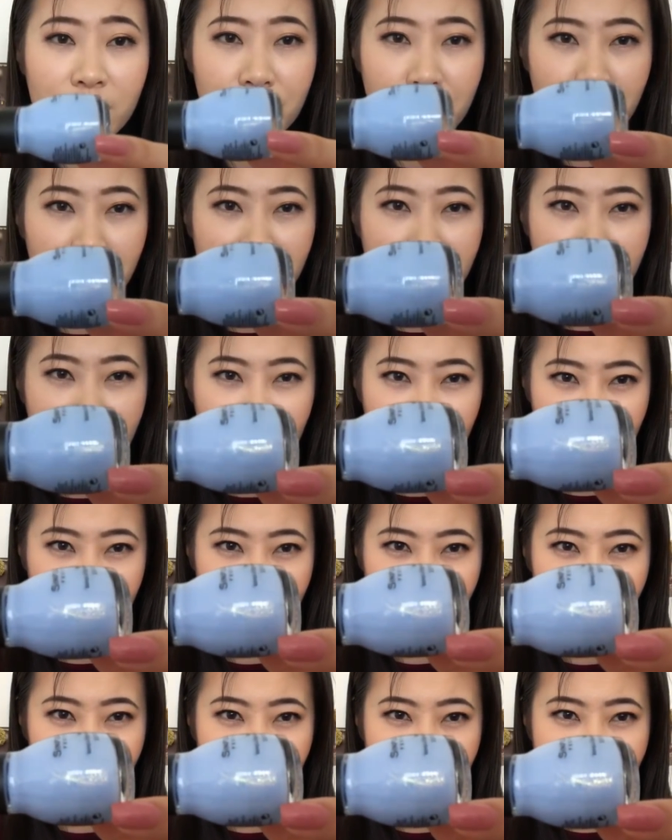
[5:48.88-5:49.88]
this one is
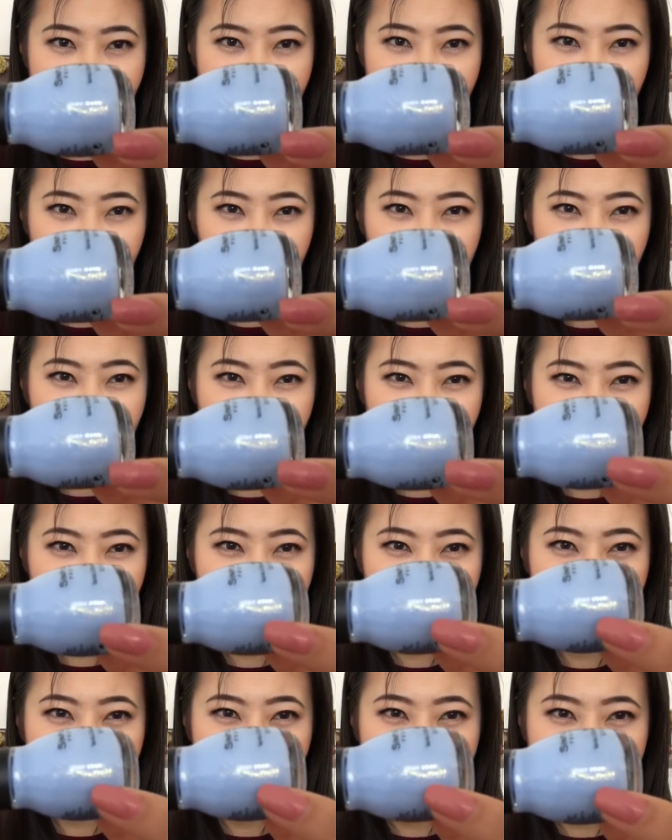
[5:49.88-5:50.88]
just a light blue
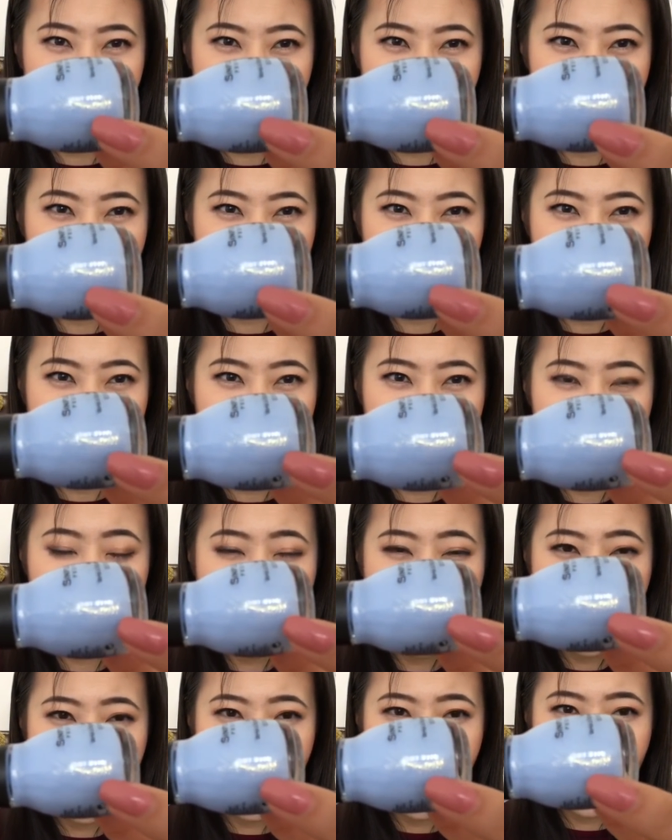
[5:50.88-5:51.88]
color. You can see that
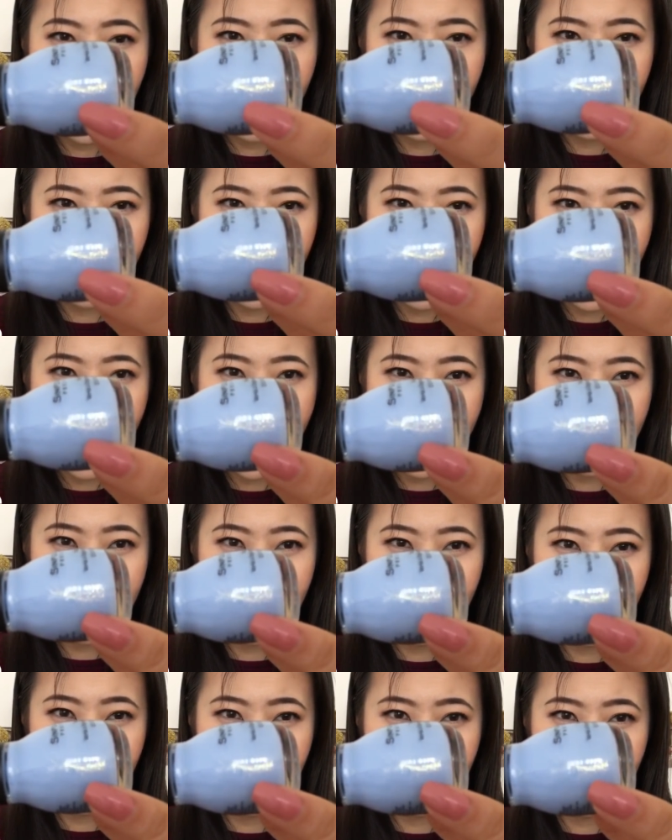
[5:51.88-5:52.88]
it has
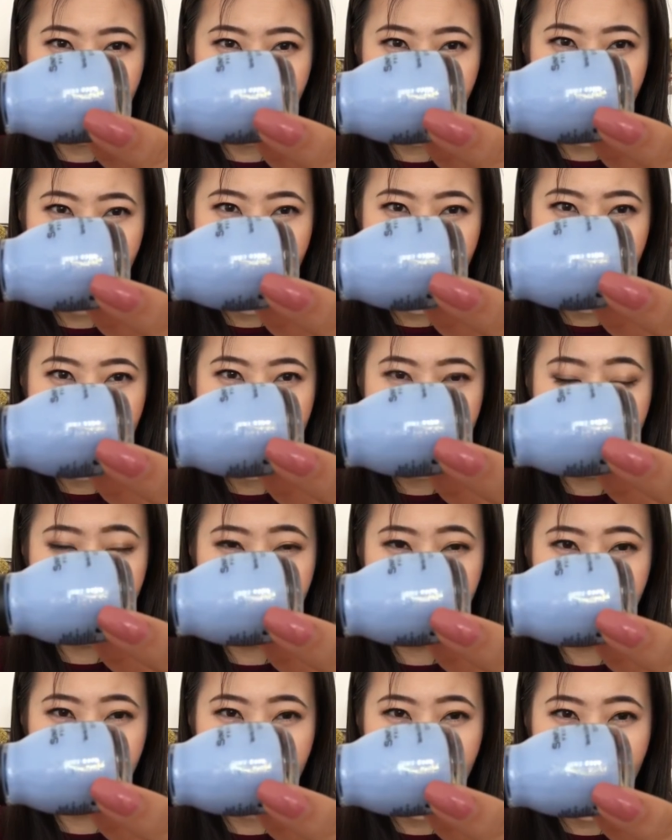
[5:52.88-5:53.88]
a kind
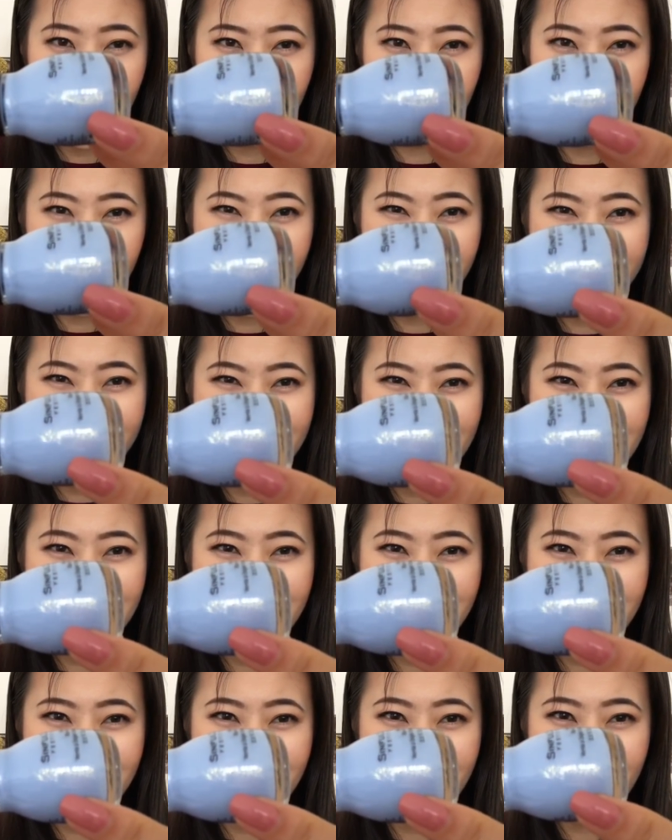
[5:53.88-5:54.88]
of really
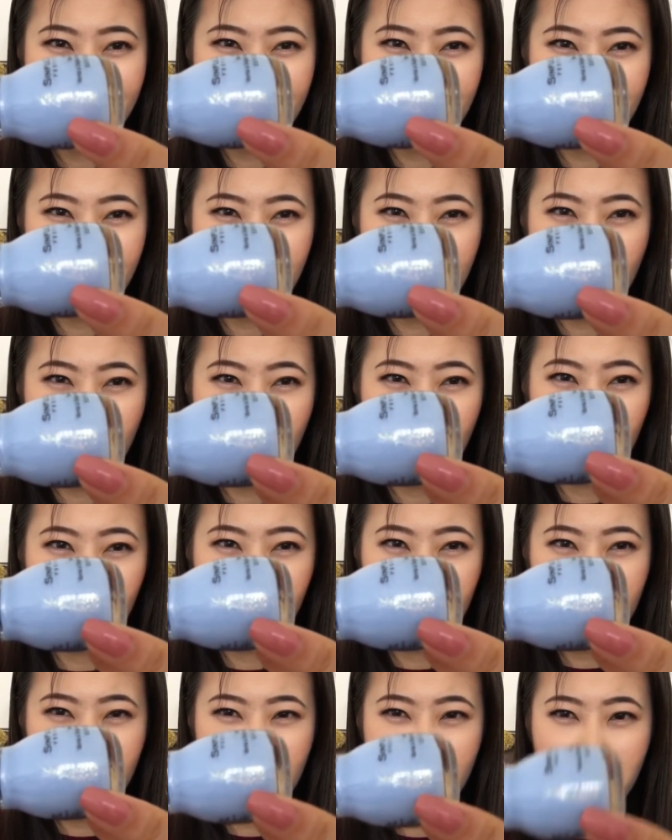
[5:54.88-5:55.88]
dinty, just
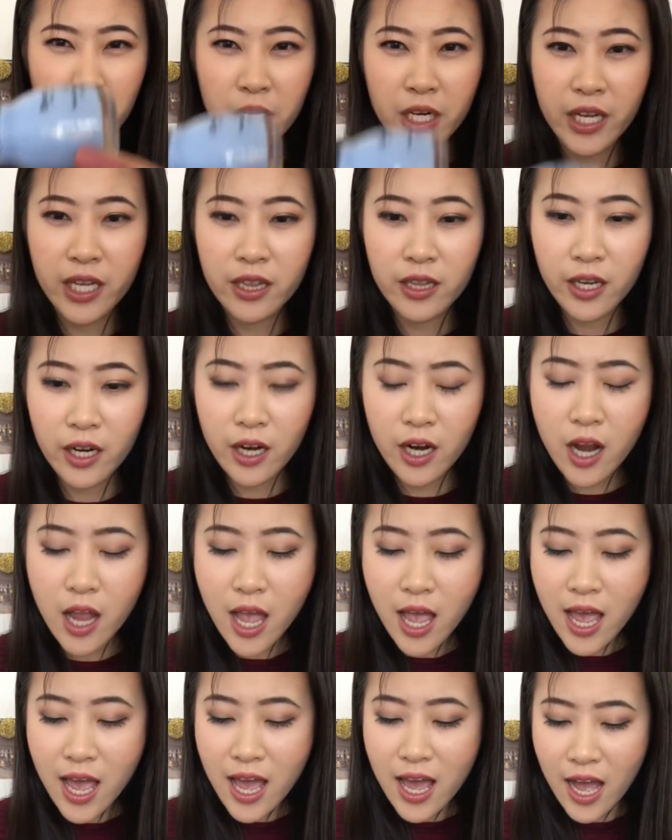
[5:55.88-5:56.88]
gold shimmer in there.
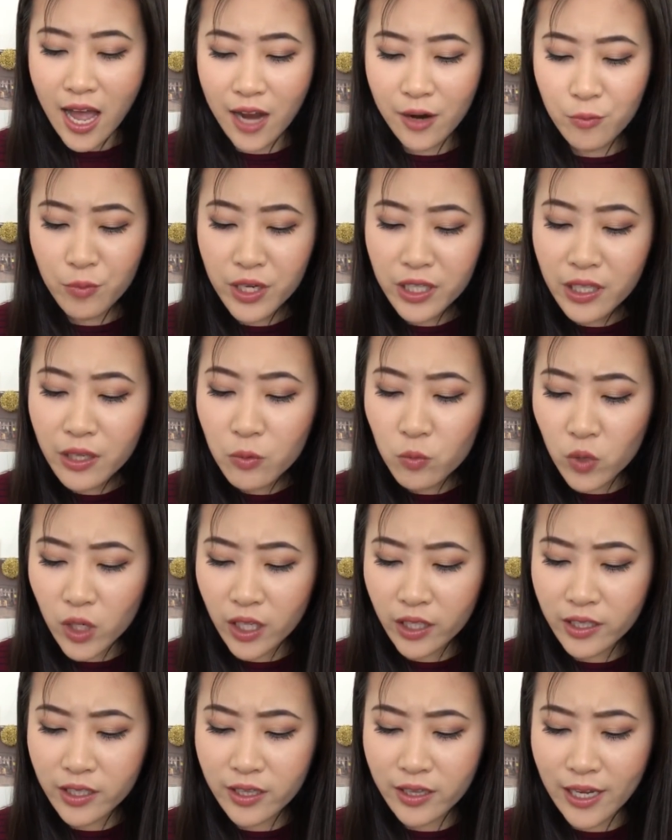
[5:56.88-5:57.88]
I really
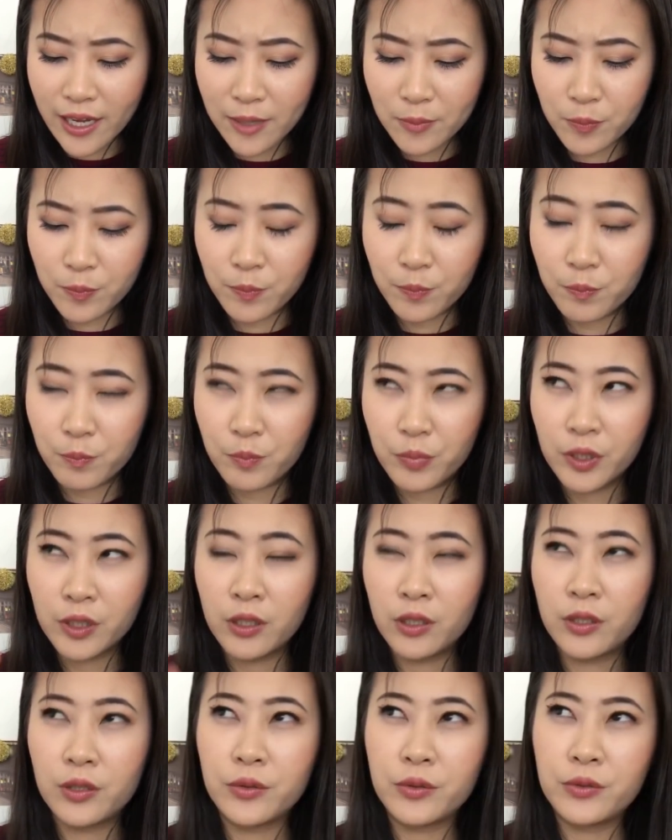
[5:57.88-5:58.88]
wanted that
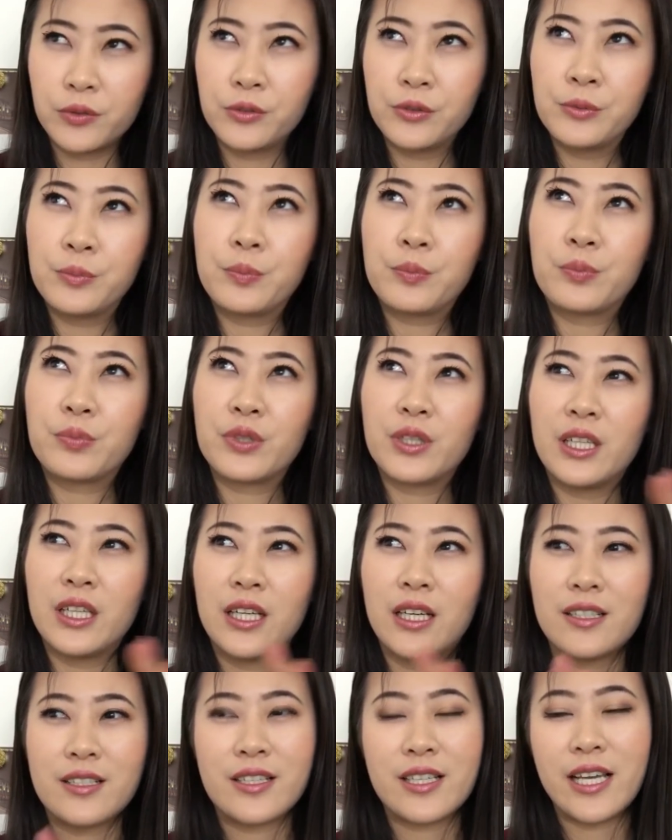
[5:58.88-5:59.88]
blue
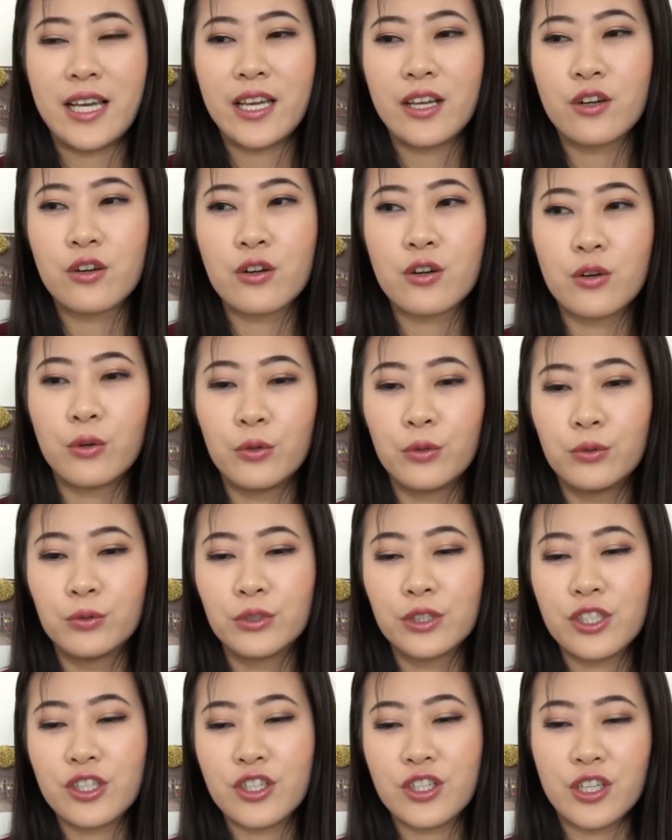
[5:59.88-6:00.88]
plus a
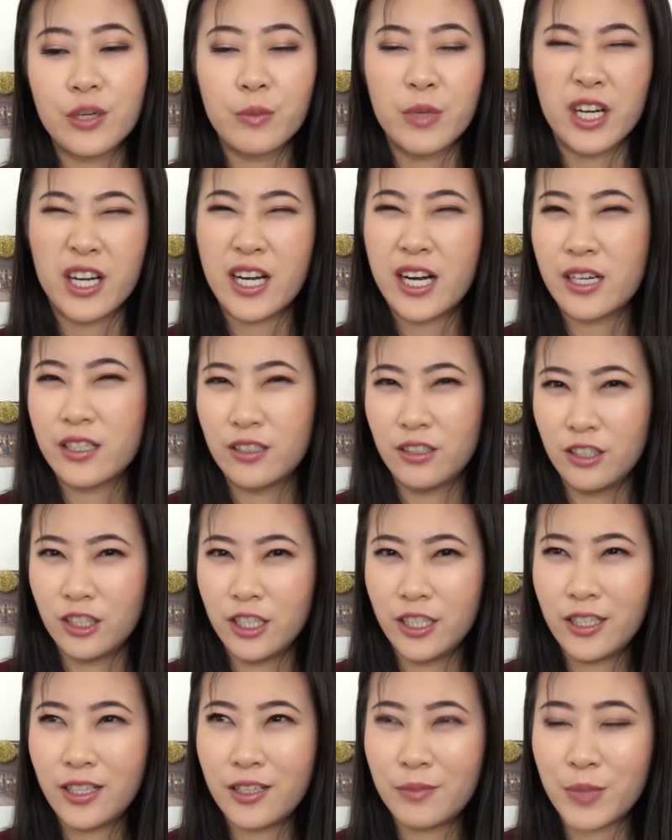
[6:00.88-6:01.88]
gold shimmer kind of
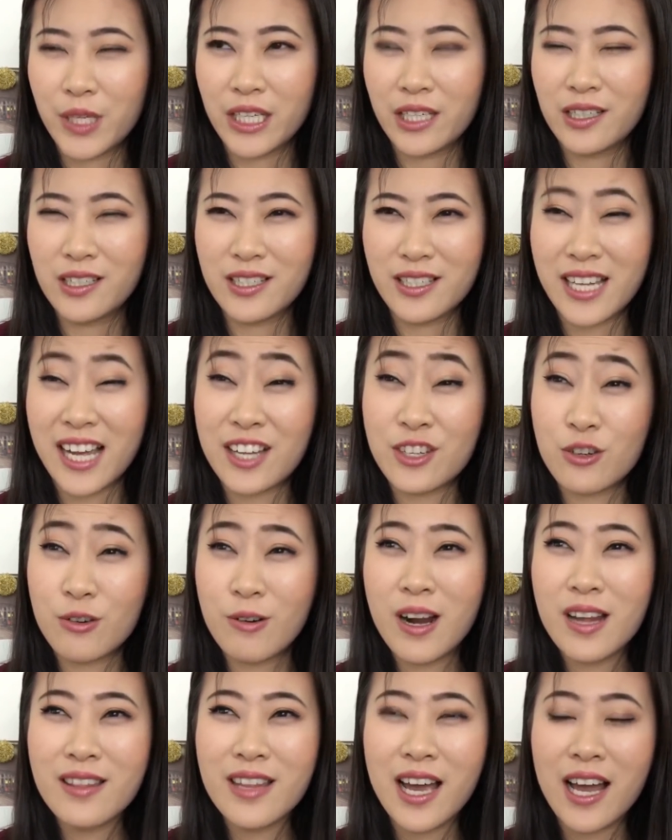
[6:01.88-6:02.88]
look, because I
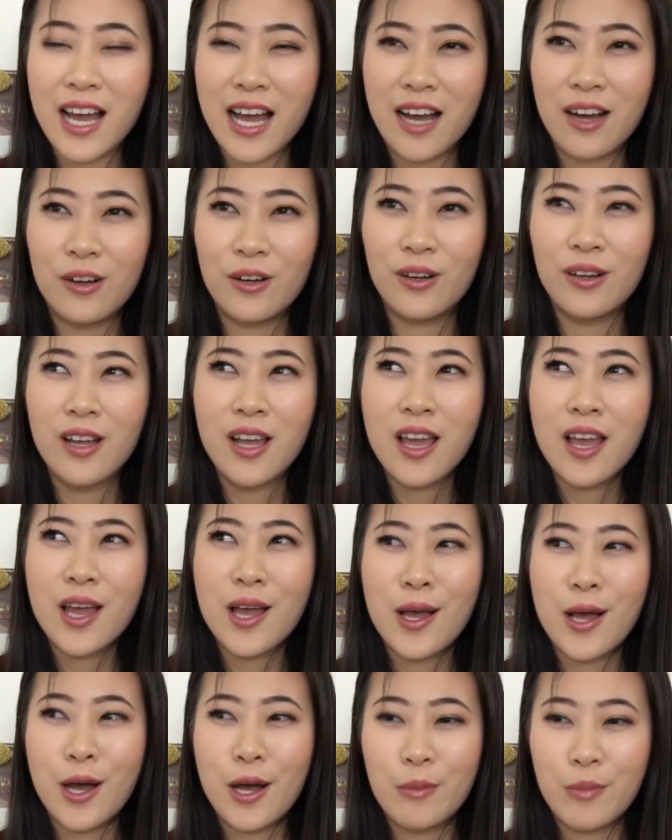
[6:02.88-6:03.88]
tried that out
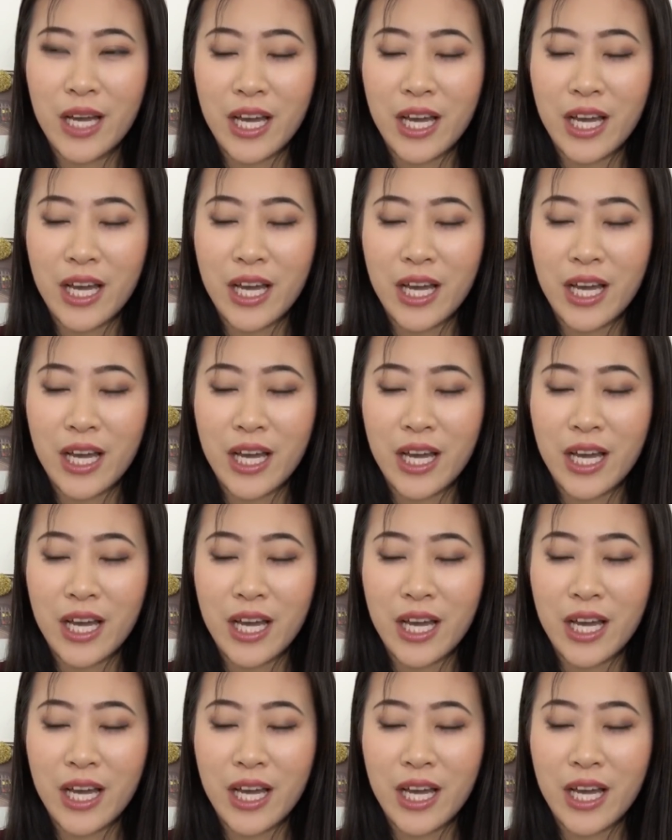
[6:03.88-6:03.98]
on